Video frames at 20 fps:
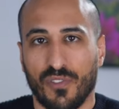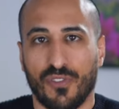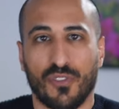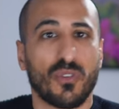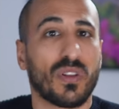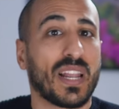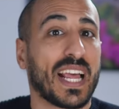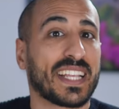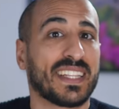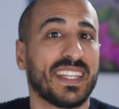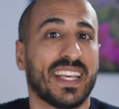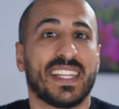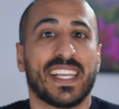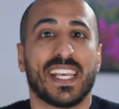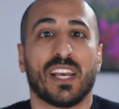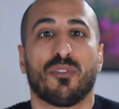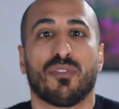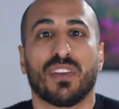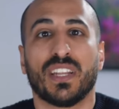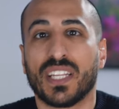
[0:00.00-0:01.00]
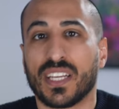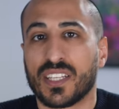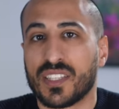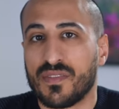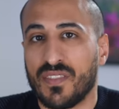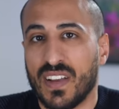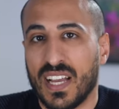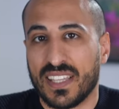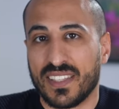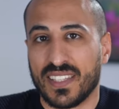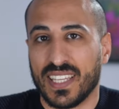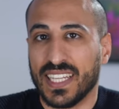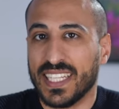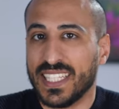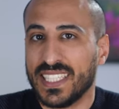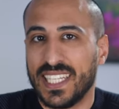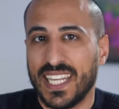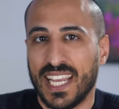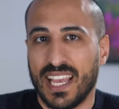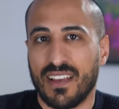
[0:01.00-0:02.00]
If you like the idea of index funds and
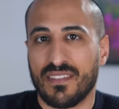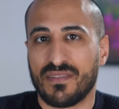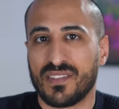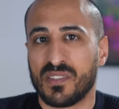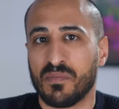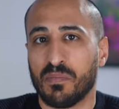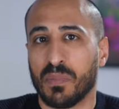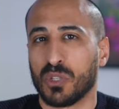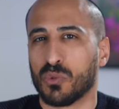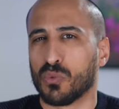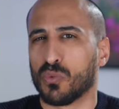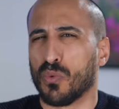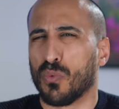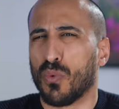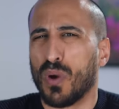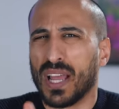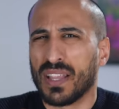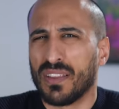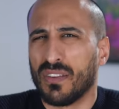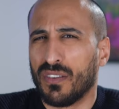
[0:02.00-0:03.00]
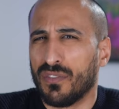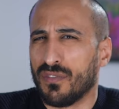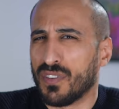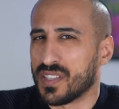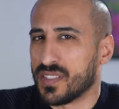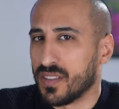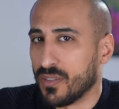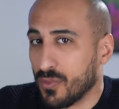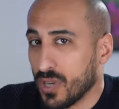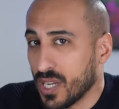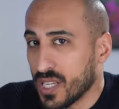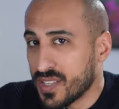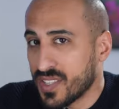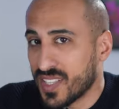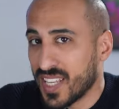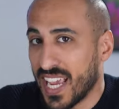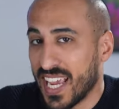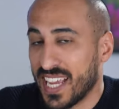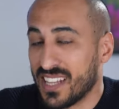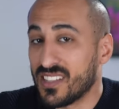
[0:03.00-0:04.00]
ETFs but would rather invest in real
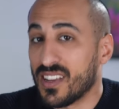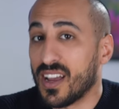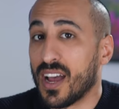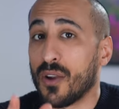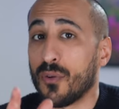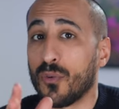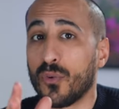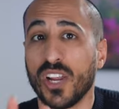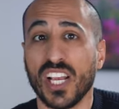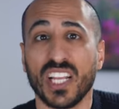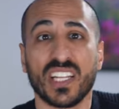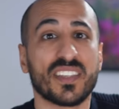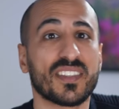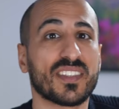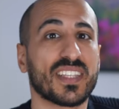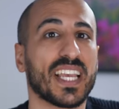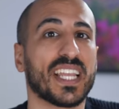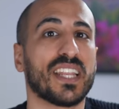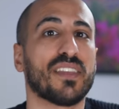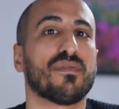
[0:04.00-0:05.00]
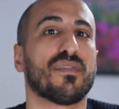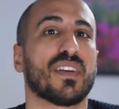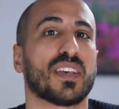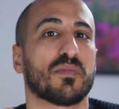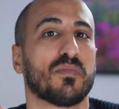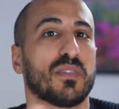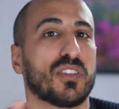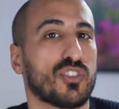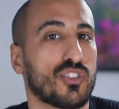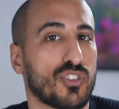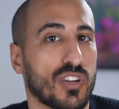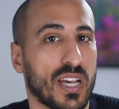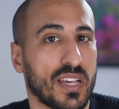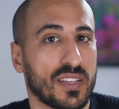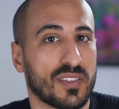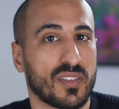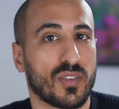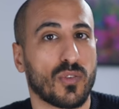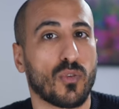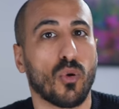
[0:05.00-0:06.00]
estate, a real estate investment
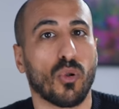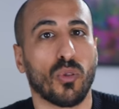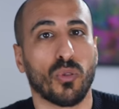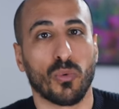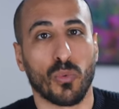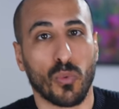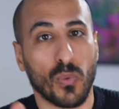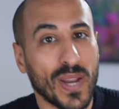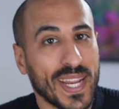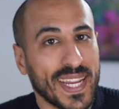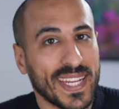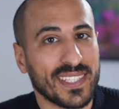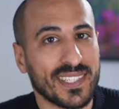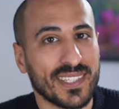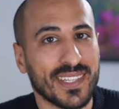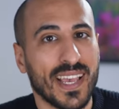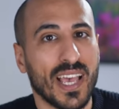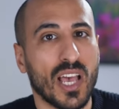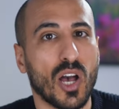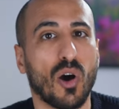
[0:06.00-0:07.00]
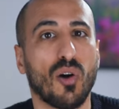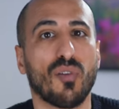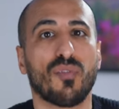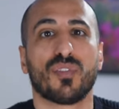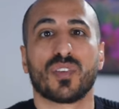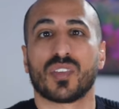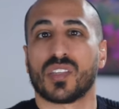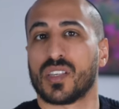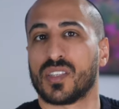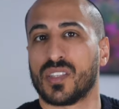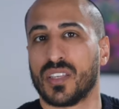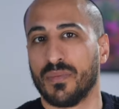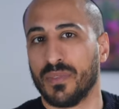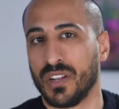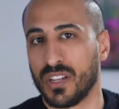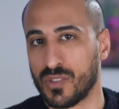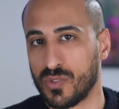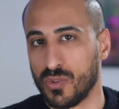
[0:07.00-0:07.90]
trust called REIT offers a similar